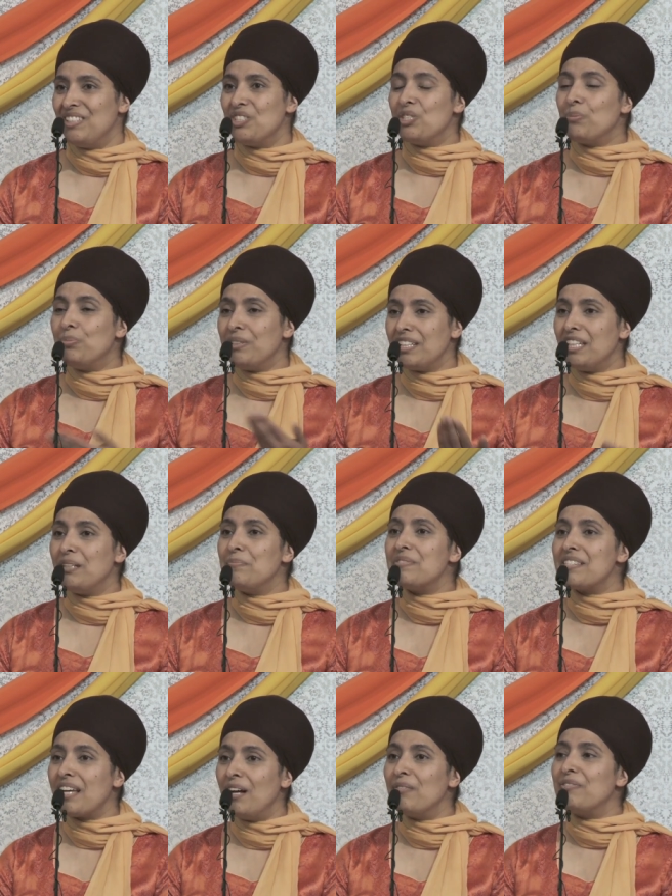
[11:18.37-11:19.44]
to bring
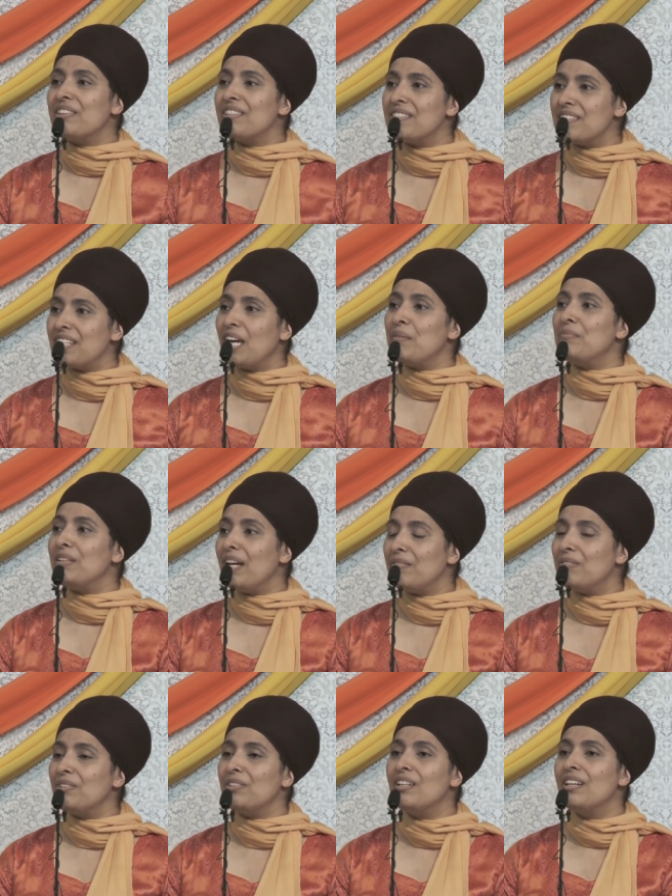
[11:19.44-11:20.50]
himself at the same
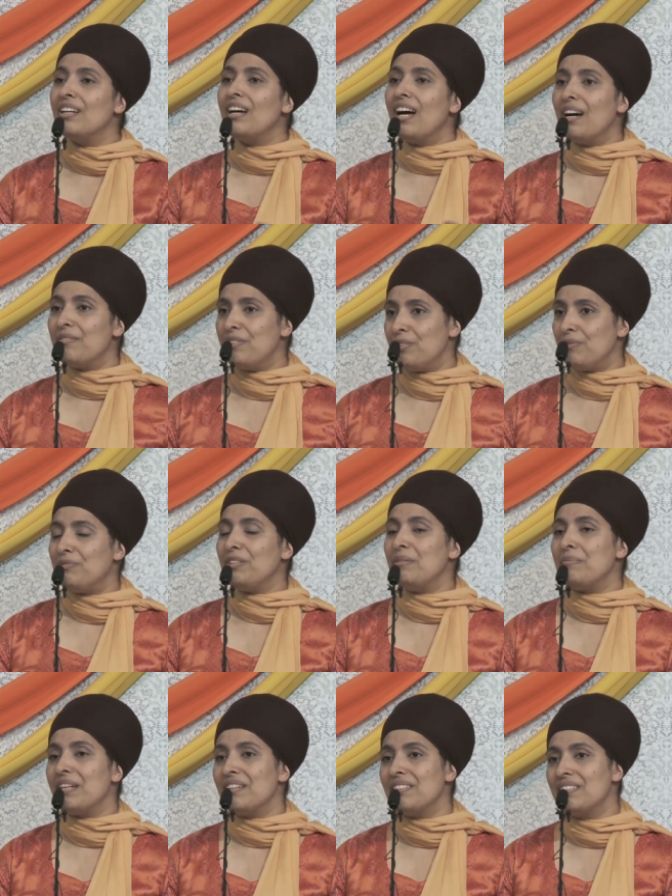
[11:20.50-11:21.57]
level of the
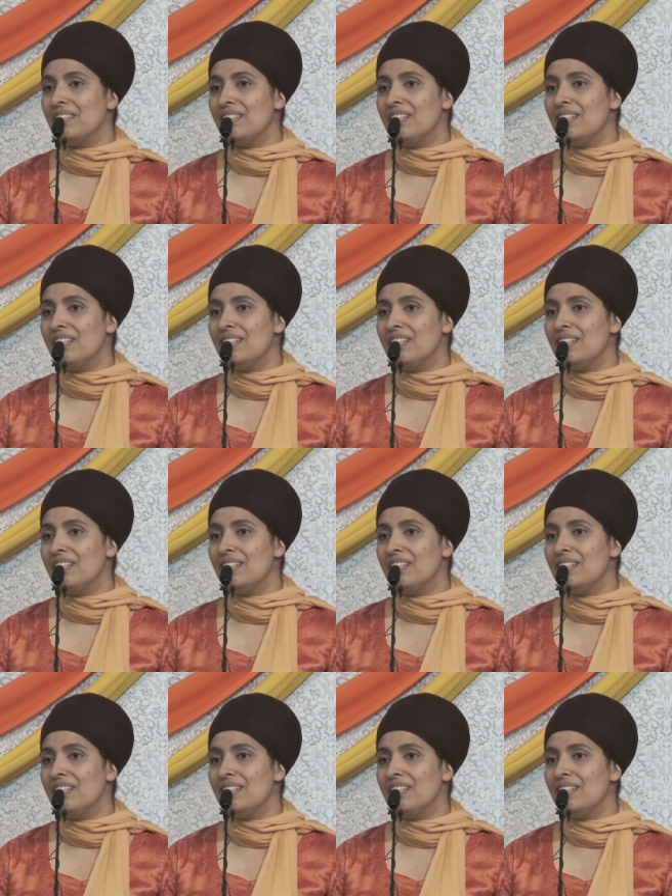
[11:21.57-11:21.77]
female